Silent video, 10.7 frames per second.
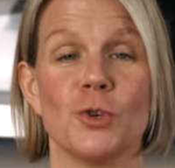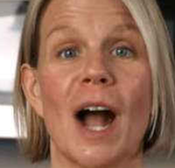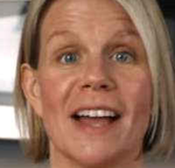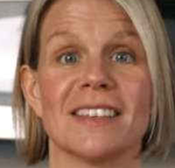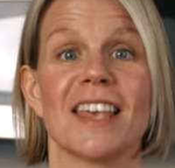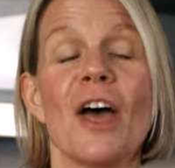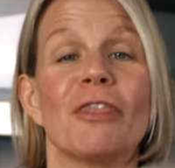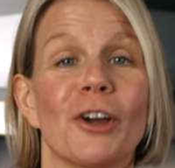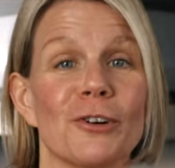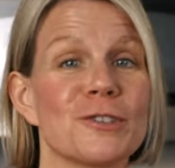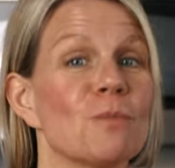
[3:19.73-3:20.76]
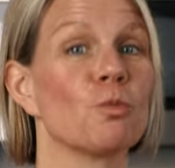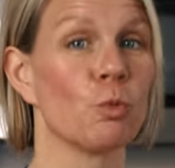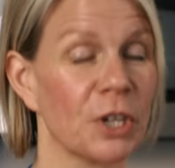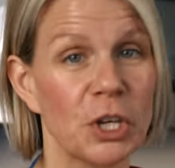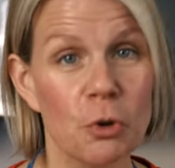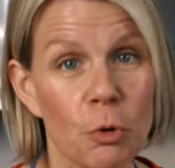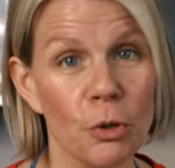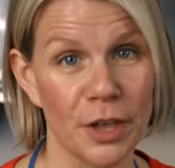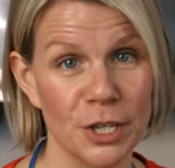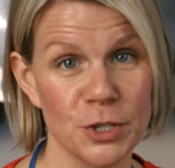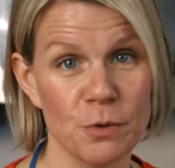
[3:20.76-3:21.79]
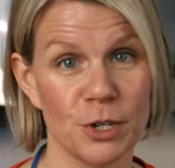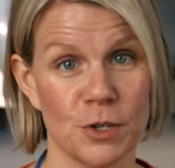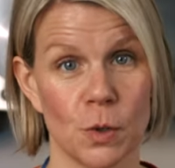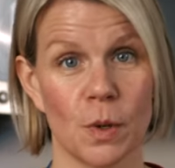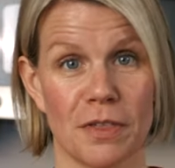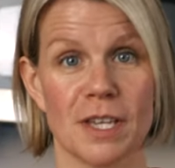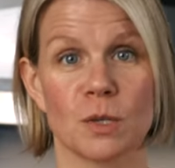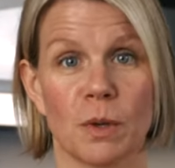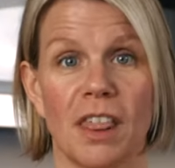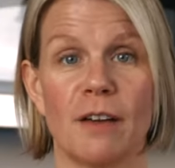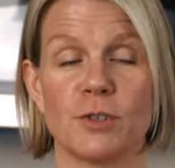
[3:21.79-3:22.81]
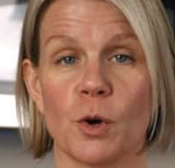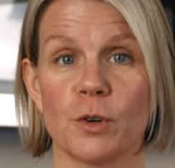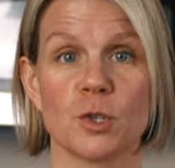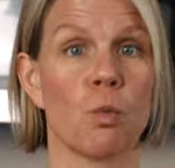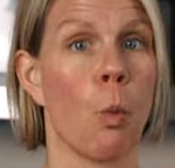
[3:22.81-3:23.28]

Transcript: You guys, there are some really cool things you can do with this with leftovers.